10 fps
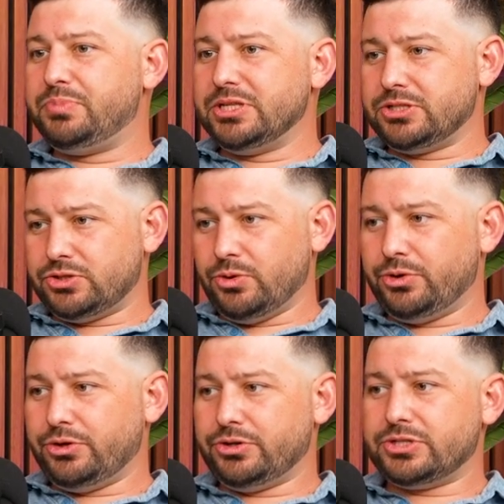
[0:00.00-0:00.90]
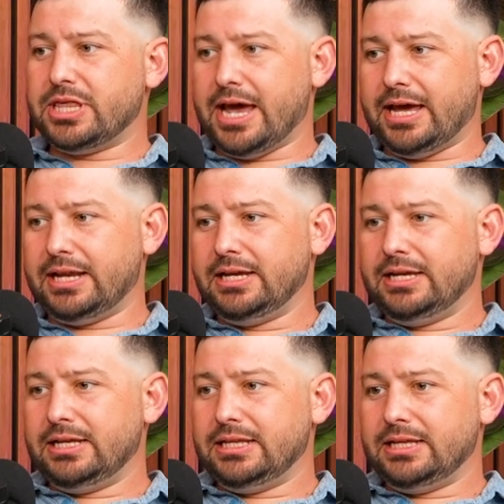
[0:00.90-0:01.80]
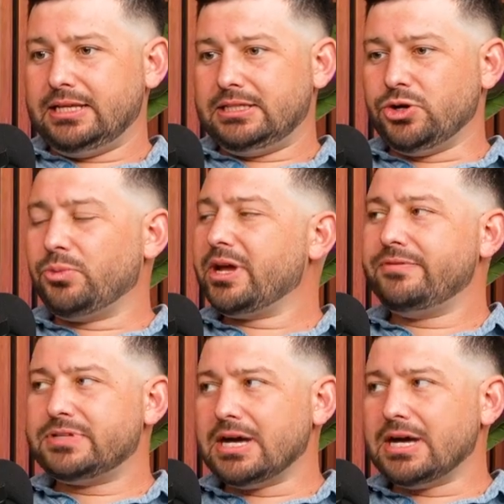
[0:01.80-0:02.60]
business owners that don't have